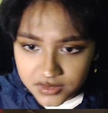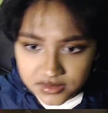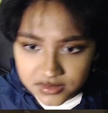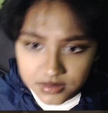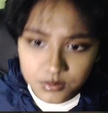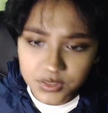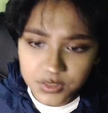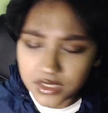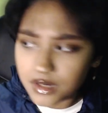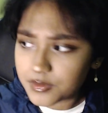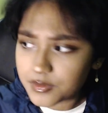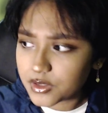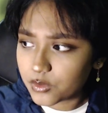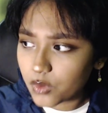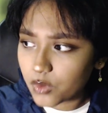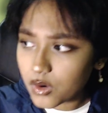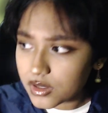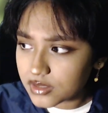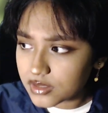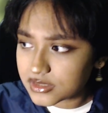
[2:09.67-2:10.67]
person becoming
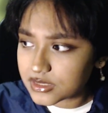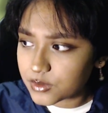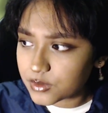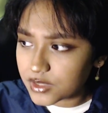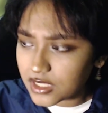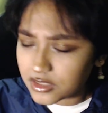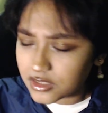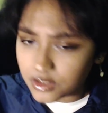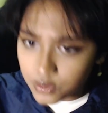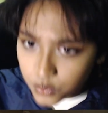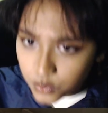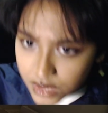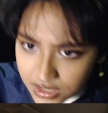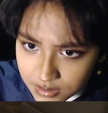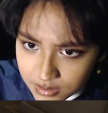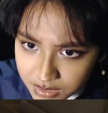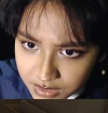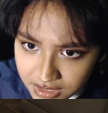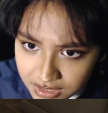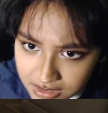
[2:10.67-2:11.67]
royalty without the
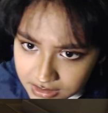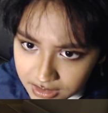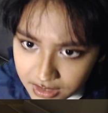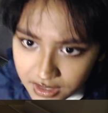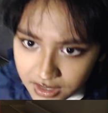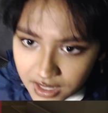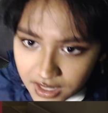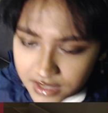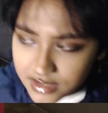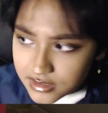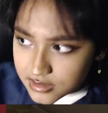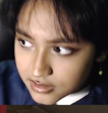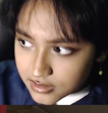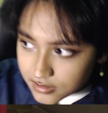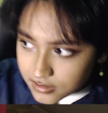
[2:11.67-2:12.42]
queen being there. I need